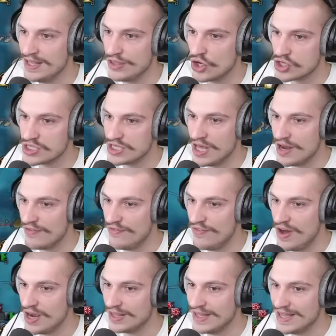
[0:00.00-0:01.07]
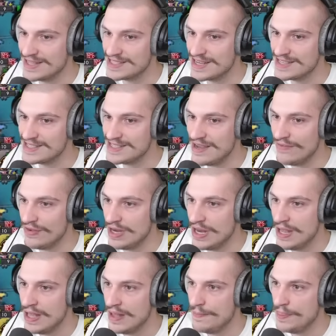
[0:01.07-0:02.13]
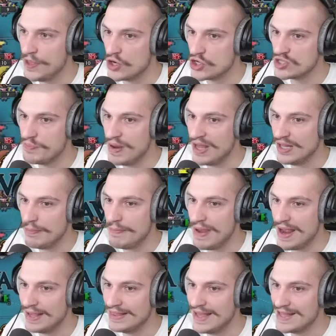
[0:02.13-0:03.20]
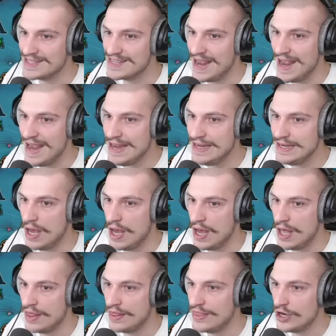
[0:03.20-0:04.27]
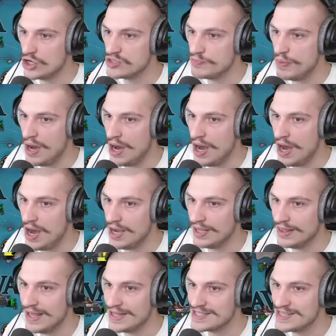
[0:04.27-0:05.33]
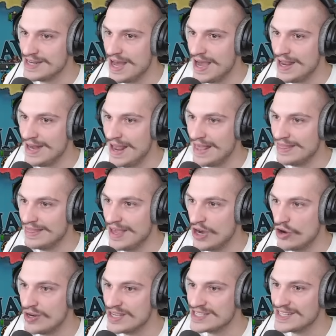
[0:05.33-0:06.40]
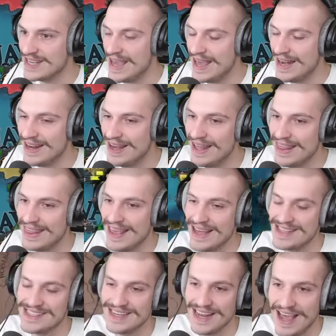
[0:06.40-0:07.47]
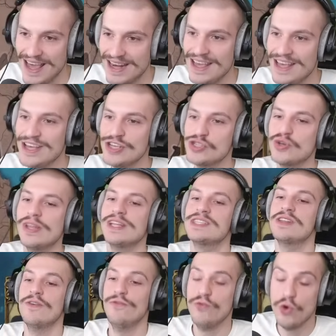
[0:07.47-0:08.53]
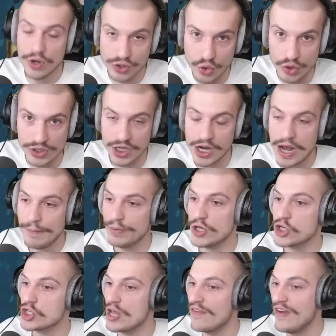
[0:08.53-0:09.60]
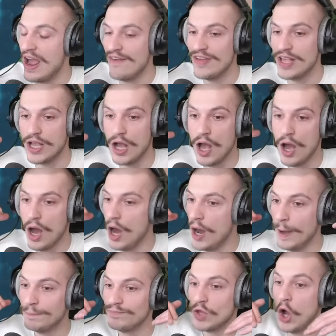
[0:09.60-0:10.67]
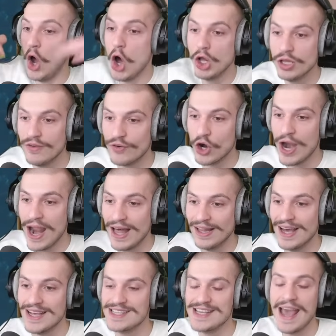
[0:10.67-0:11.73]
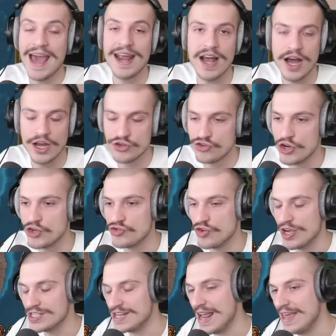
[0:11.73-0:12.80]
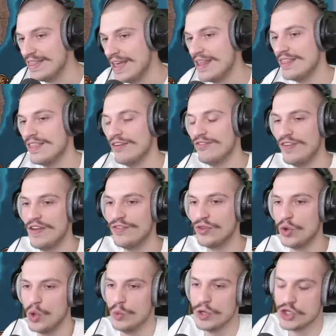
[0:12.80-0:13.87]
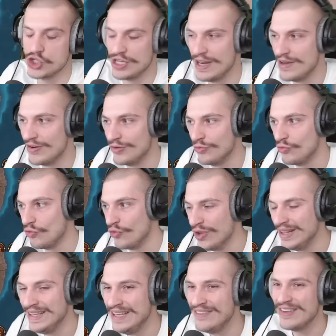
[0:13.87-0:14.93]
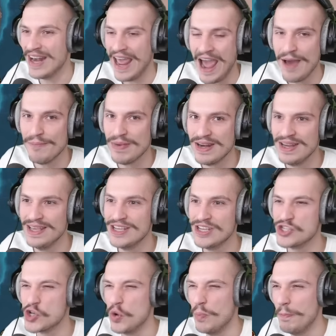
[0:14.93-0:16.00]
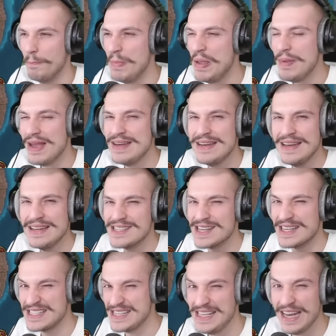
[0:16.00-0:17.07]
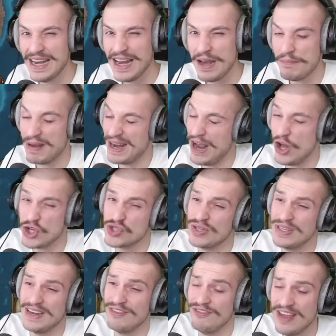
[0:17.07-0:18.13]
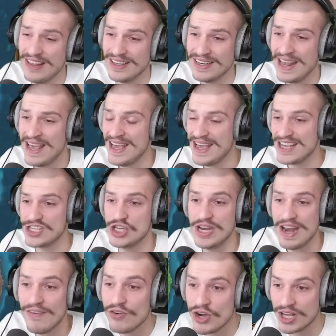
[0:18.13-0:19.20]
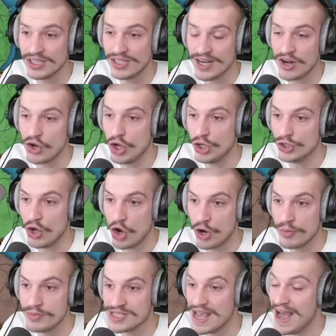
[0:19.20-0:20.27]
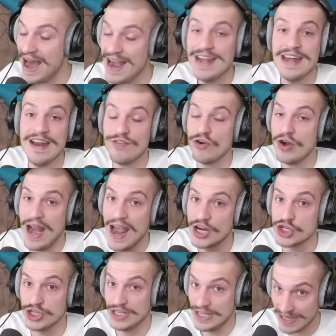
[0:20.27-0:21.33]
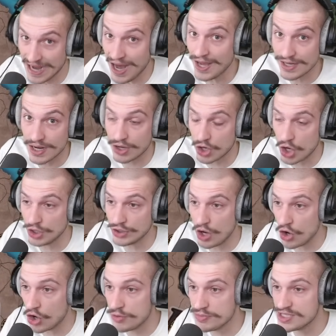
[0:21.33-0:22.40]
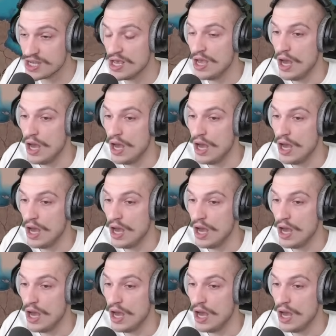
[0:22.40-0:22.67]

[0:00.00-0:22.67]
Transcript: There's Lanfang, that's 7. There's Palembang, that's 8. There's Pahang, that's 9. And there is Kedah, that's 10. So that's the 4th goal accomplished of having all of our allies at 100 trust. And then the 5th goal, which didn't really even happen, so maybe I didn't succeed in it, but I also didn't fail it, is to never decline a call to arms. I never actually got a call to arms,